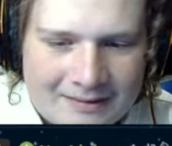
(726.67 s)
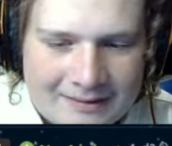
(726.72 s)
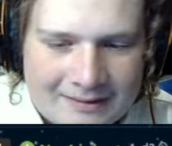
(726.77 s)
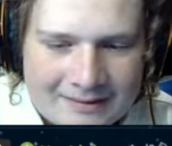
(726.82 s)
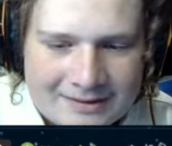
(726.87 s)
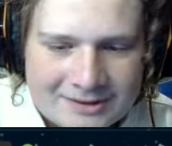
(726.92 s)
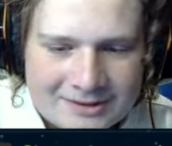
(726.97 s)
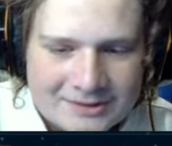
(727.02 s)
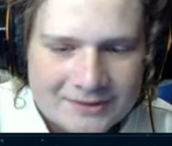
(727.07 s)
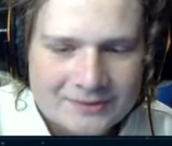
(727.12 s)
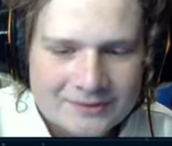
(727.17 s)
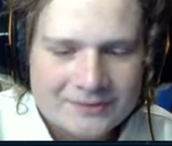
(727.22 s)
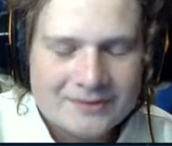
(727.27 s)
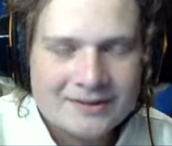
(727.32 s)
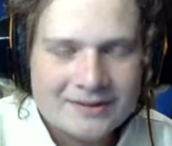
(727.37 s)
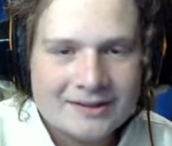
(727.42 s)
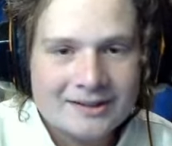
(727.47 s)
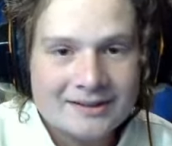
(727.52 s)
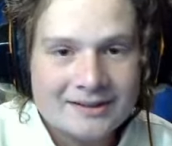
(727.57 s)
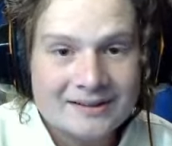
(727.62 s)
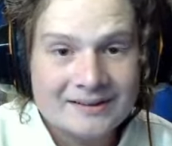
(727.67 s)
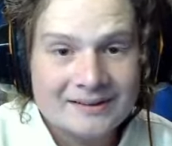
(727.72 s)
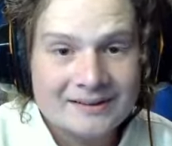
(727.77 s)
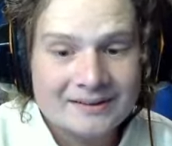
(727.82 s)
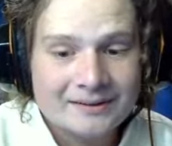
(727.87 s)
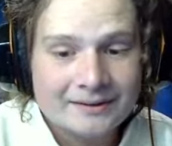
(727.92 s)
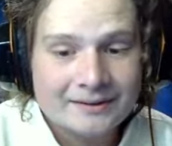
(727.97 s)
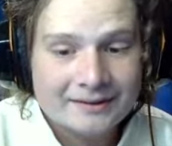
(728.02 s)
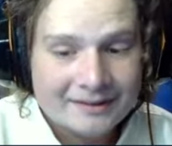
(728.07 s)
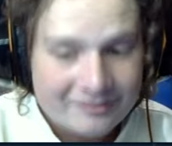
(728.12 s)
So,
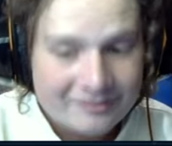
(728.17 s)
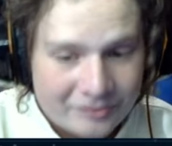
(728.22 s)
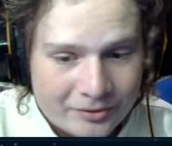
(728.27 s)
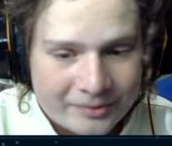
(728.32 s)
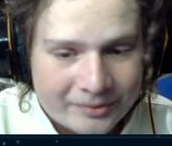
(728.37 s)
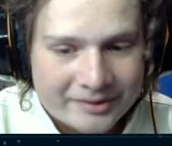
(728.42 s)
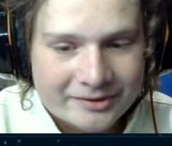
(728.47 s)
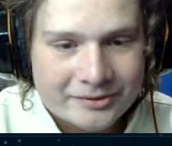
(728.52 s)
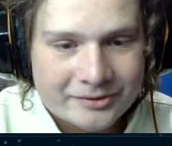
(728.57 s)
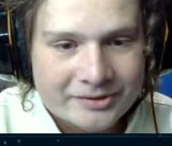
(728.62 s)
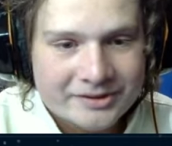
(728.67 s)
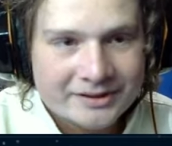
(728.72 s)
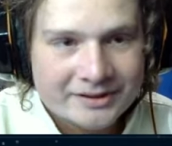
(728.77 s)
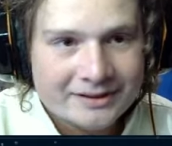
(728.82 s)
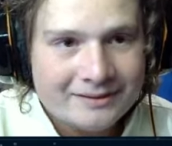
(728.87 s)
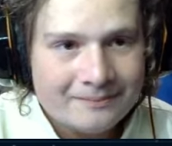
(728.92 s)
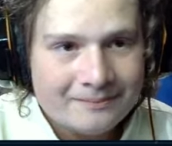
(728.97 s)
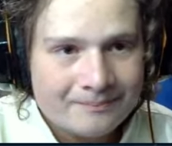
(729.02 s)
if you are interested,